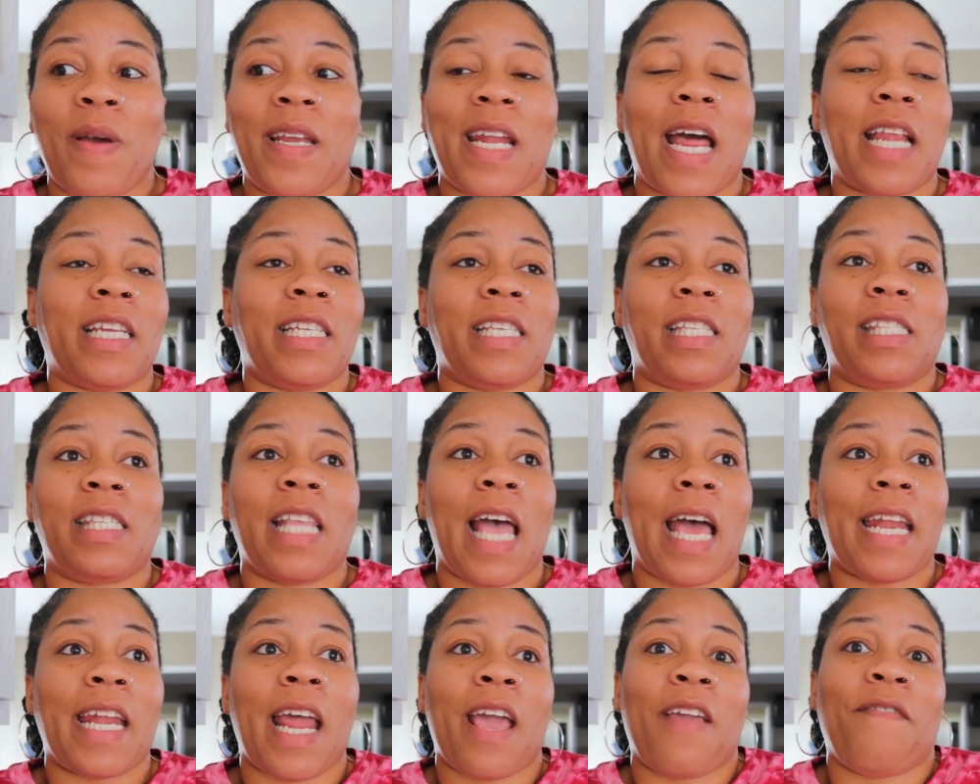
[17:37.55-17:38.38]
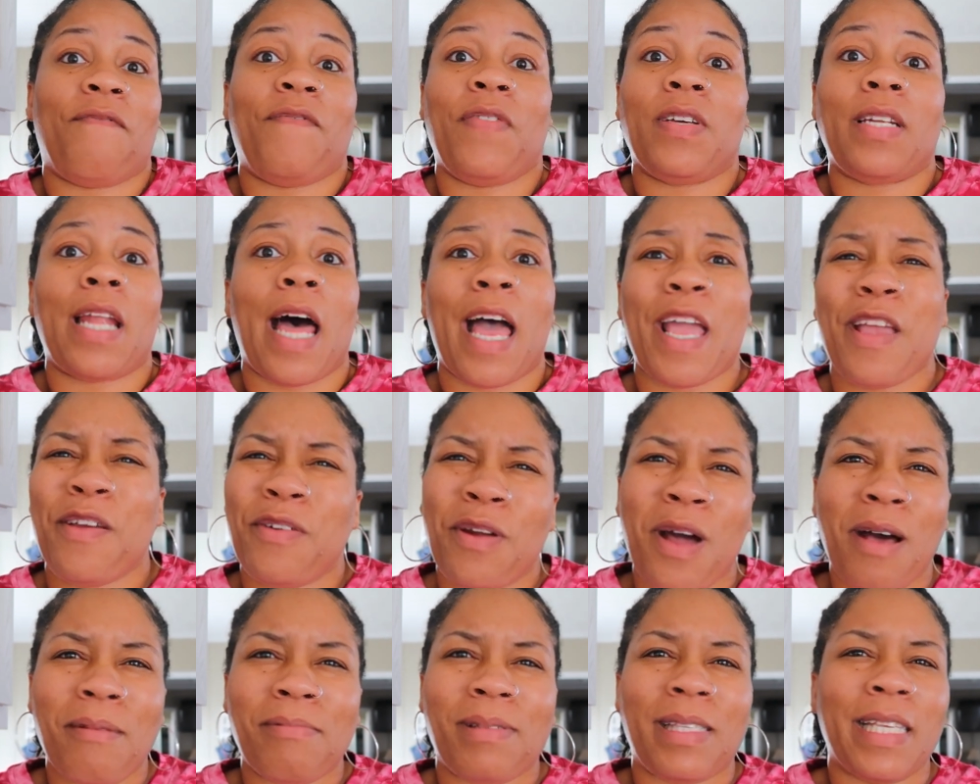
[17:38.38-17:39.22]
and I just I didn't feel like, you
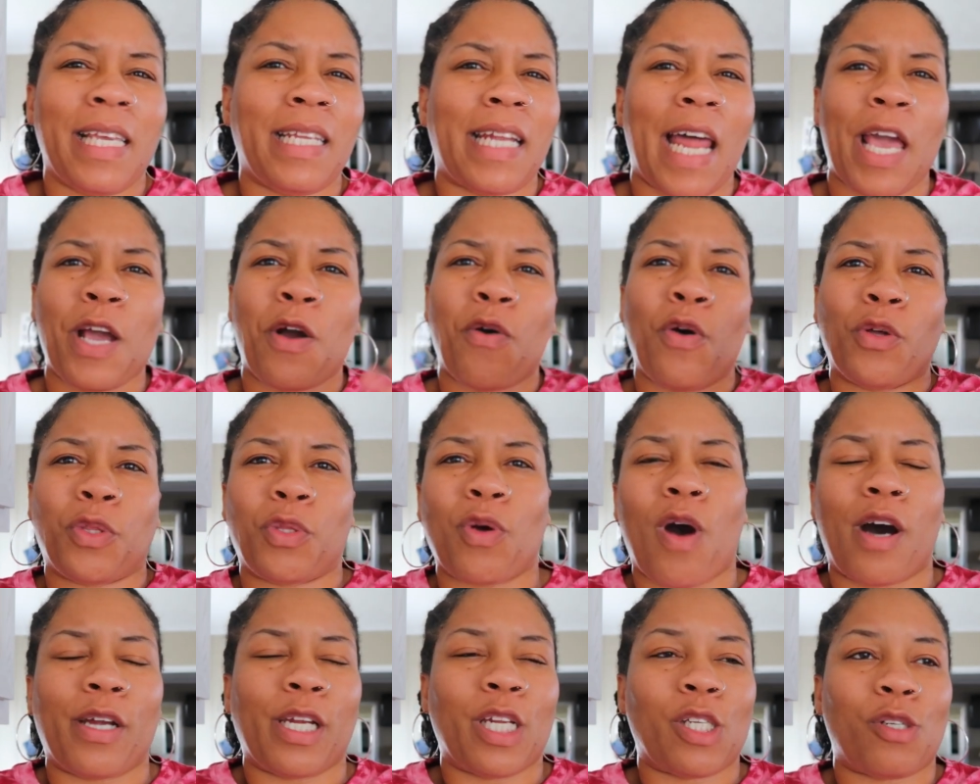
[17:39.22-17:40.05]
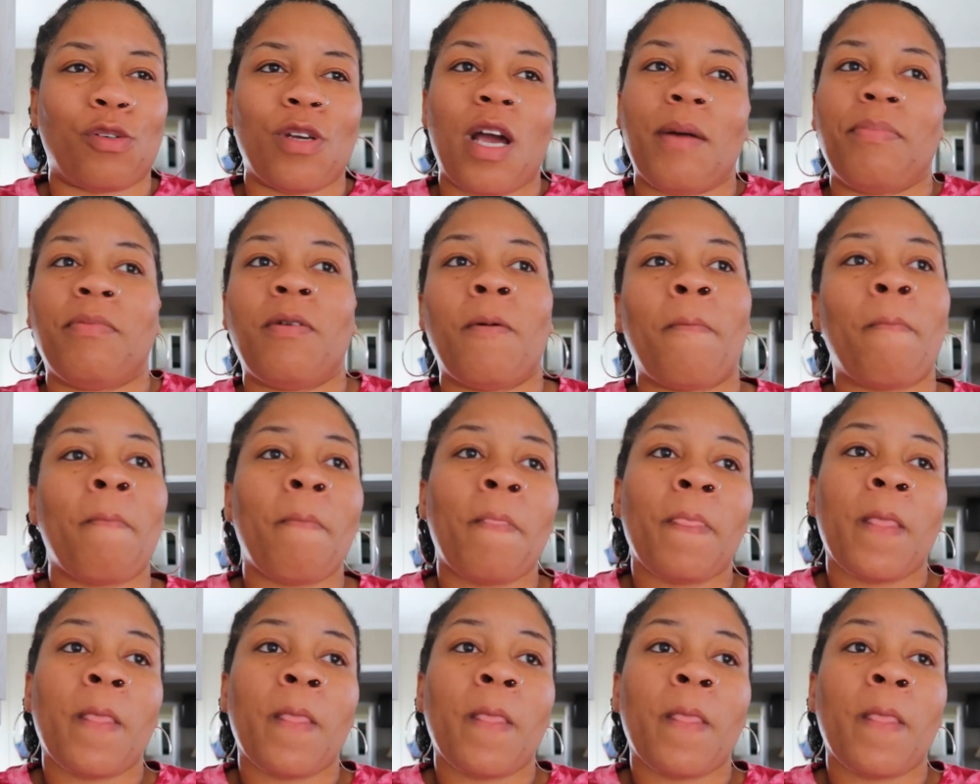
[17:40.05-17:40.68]
know what I'm saying, like going through all the trouble.